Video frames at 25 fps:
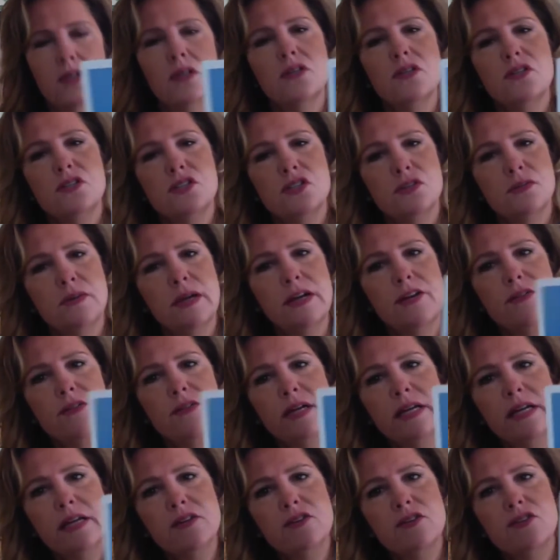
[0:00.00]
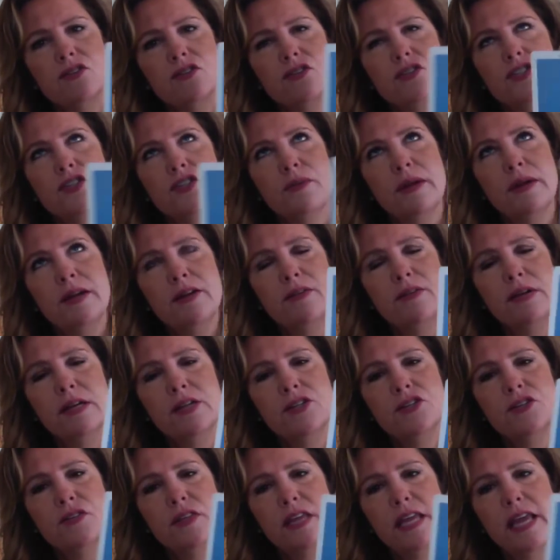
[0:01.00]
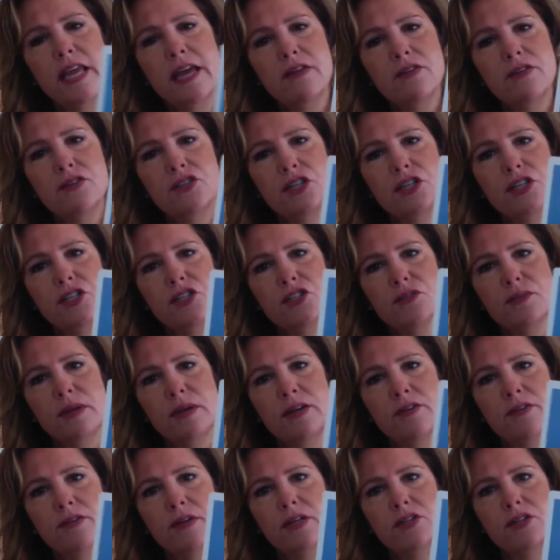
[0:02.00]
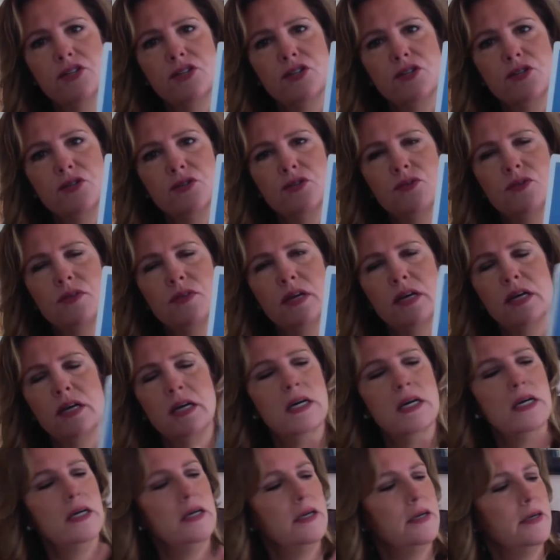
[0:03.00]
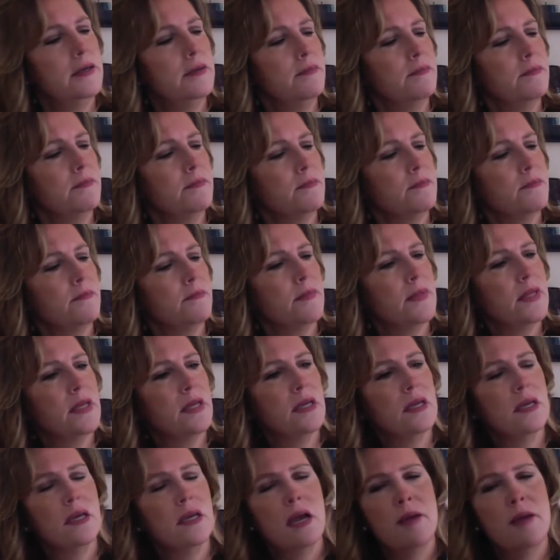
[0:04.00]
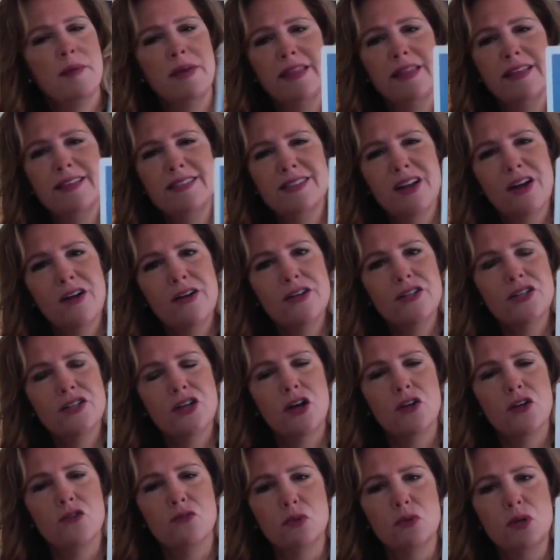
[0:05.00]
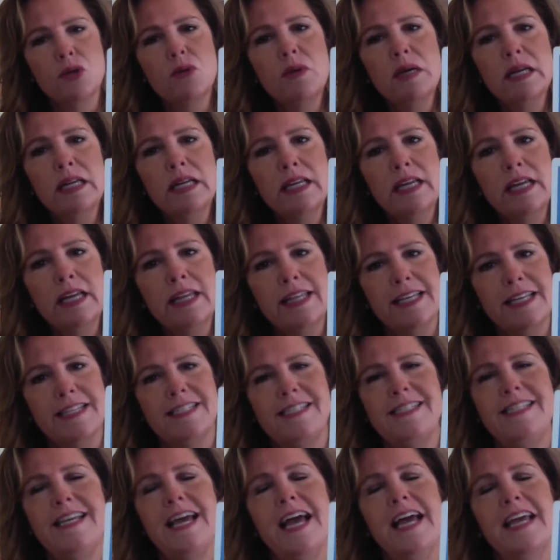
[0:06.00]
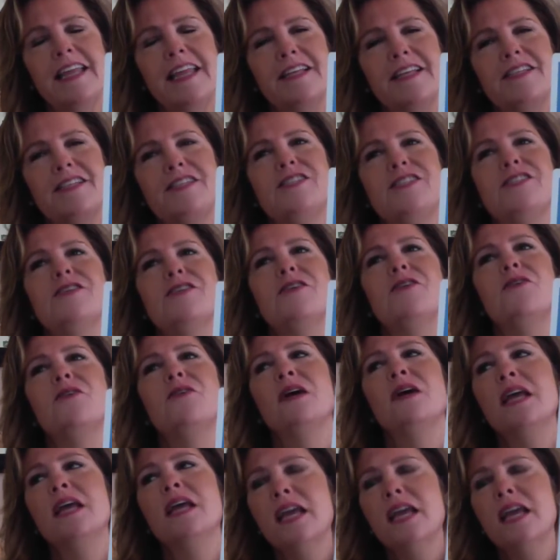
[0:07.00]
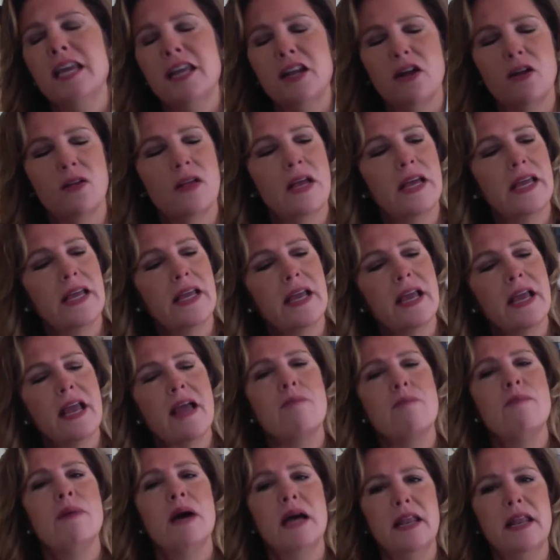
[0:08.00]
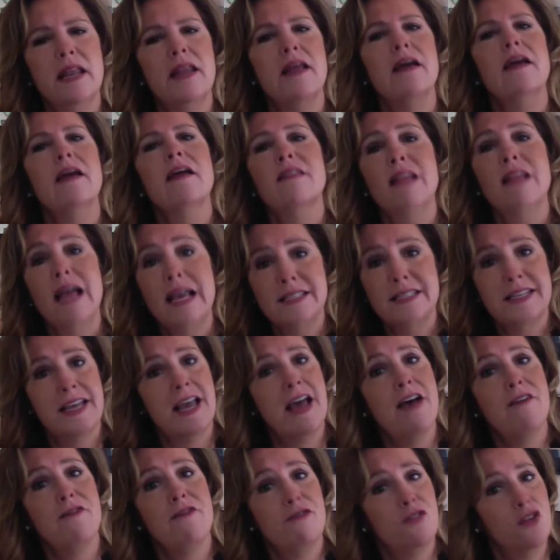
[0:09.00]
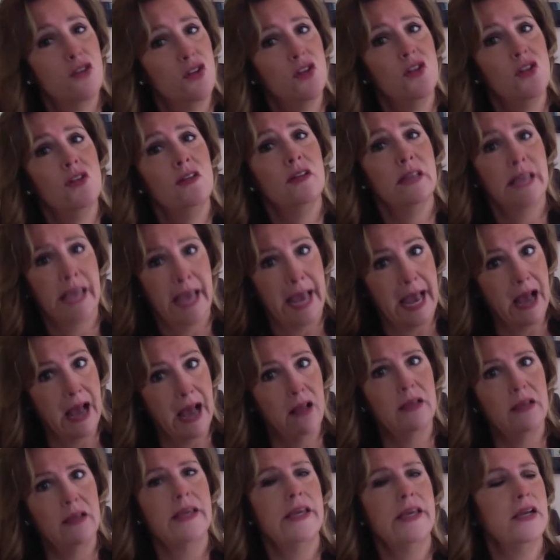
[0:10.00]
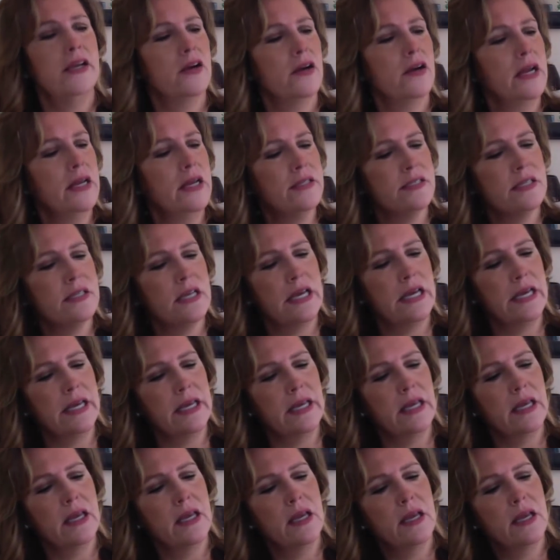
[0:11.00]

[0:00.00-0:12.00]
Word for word: Surrendering, surrendering to the energy, surrendering to the... I mean, this card is called Ruin in this deck. That's so, you know, like, but glass half full gal here is like